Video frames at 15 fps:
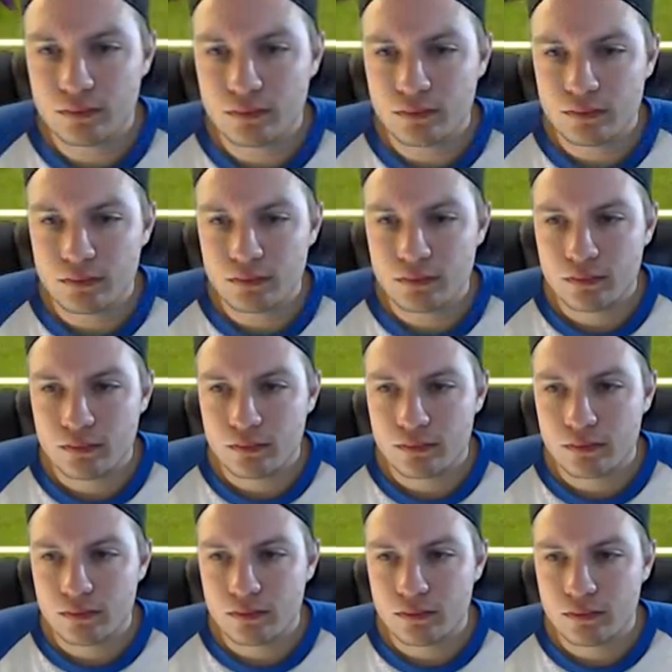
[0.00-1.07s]

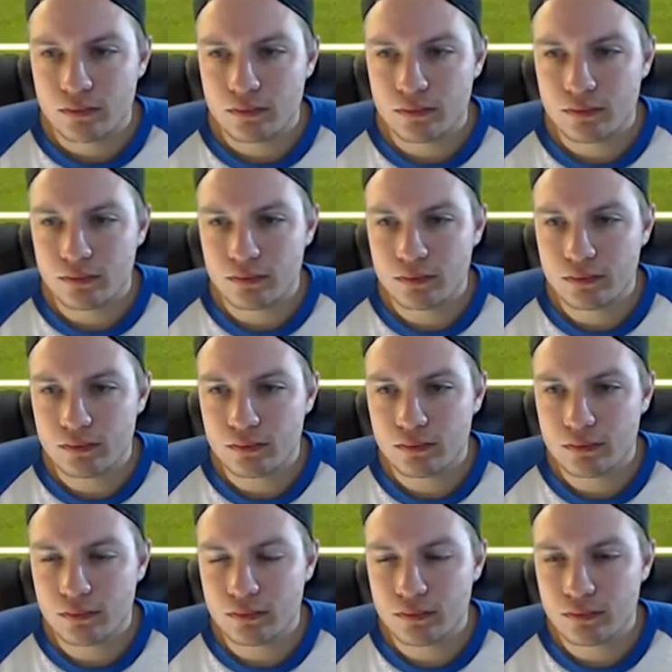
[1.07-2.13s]

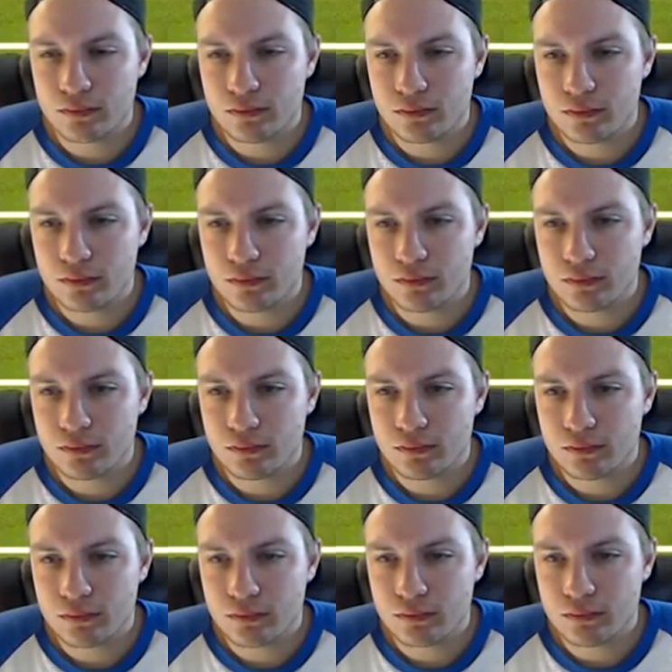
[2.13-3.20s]

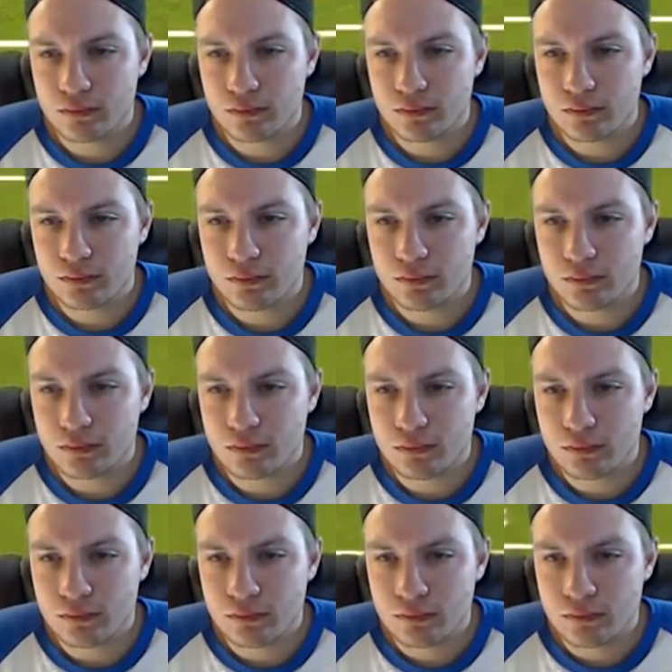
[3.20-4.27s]

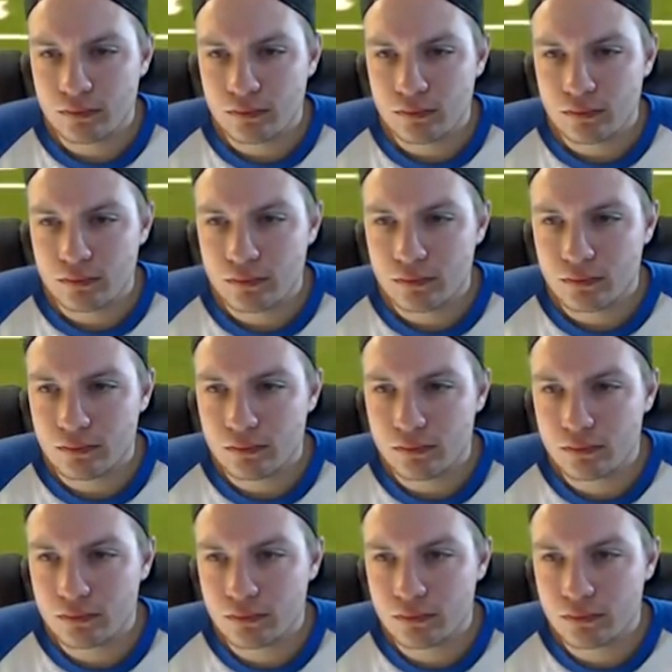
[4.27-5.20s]
(no one is talking)